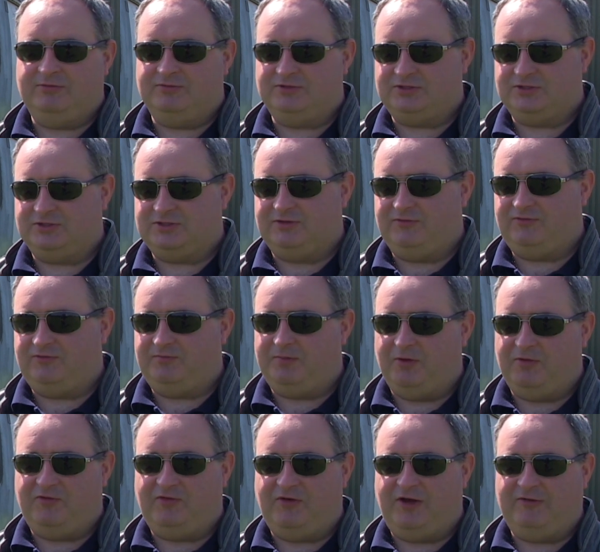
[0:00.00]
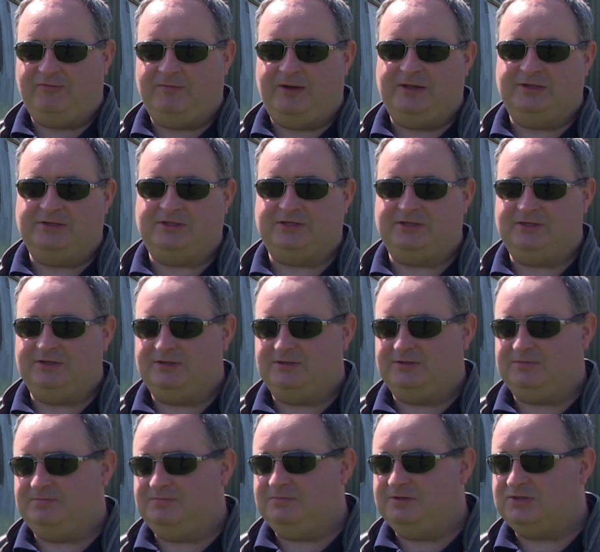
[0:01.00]
was just about five miles
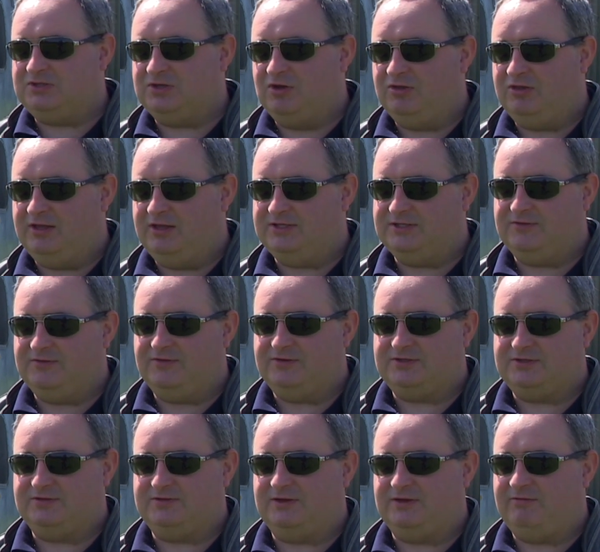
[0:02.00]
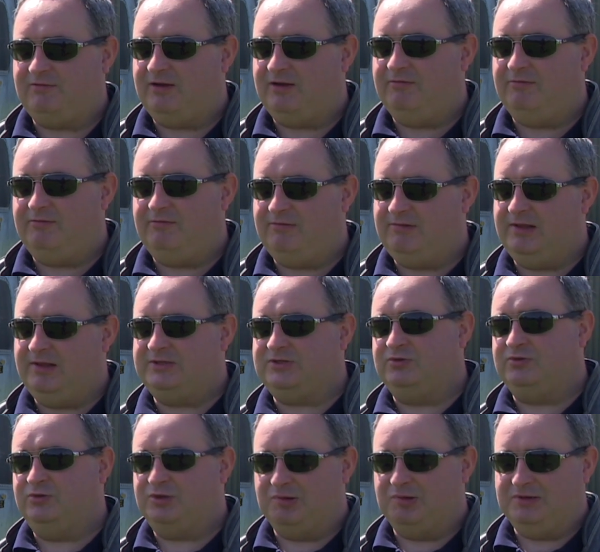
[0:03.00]
to the southeast of us. I said, right, let's
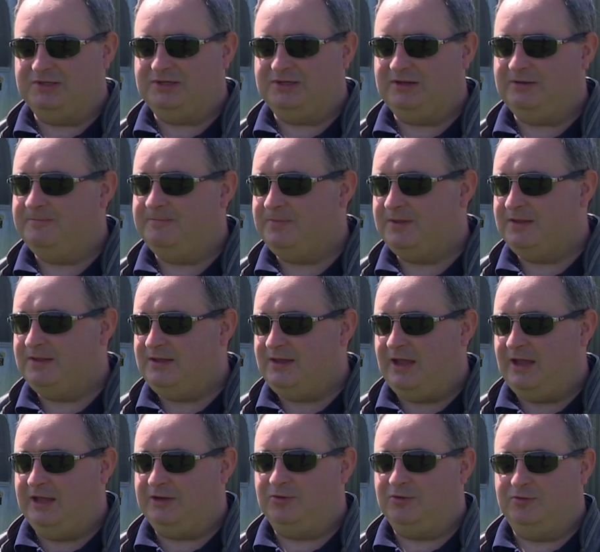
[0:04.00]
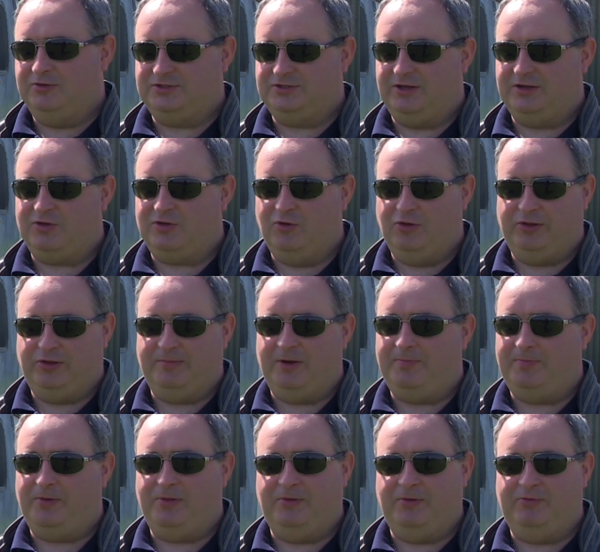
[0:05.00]
all go into headquarters. So I called them
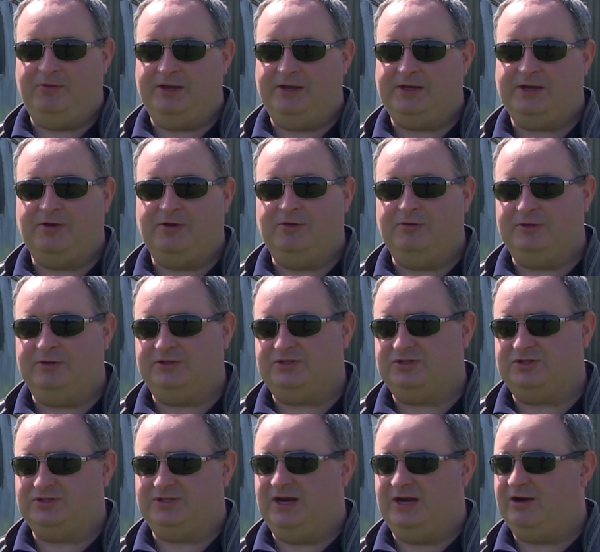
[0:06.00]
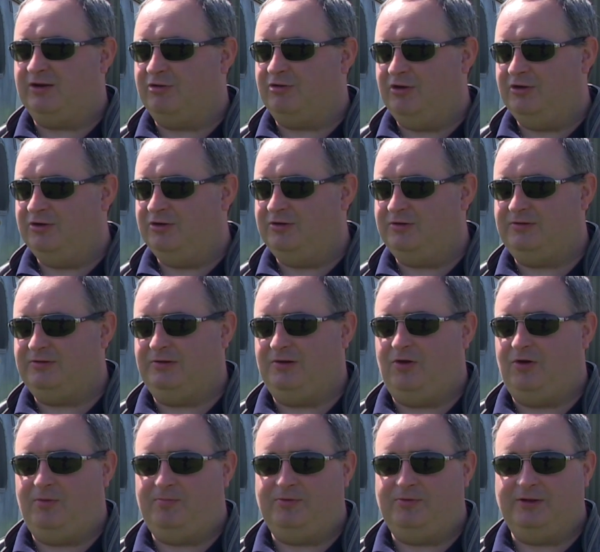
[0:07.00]
up on the radio, and it's just an air ground
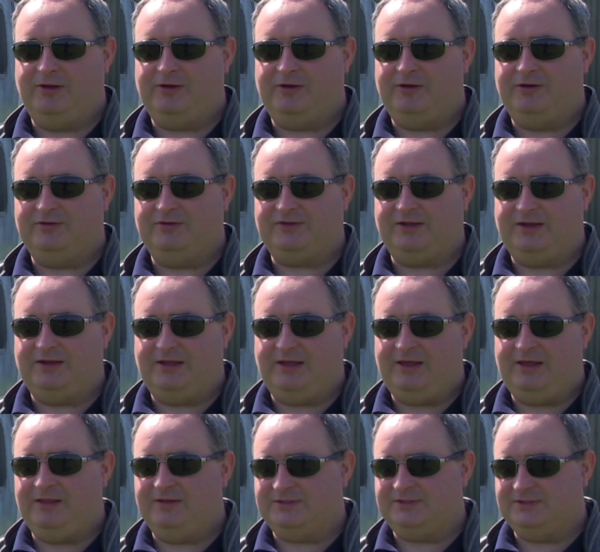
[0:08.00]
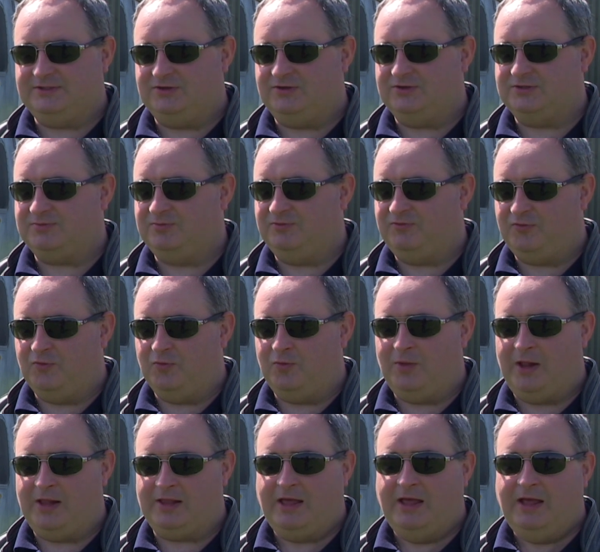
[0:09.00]
operator and said, hey, this is us. We're four
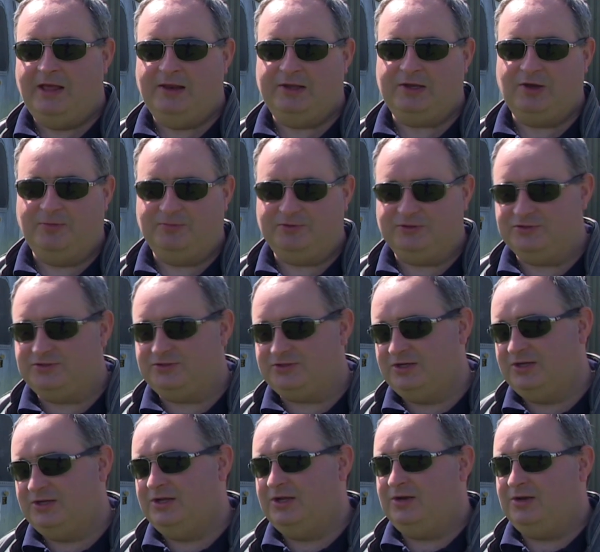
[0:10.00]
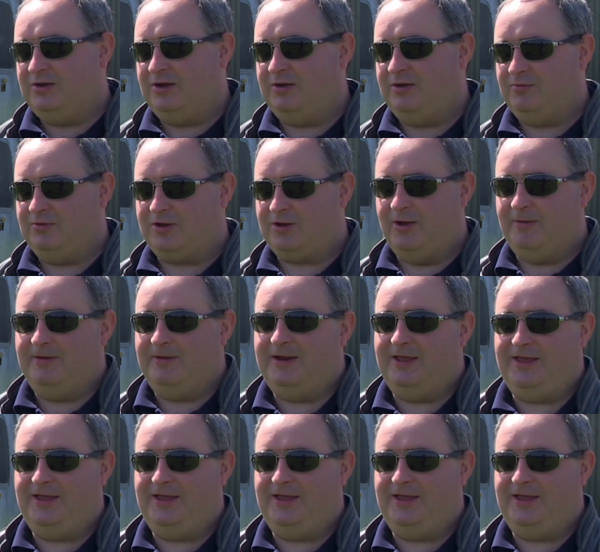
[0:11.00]
Wildcat helicopters. Uh, we're coming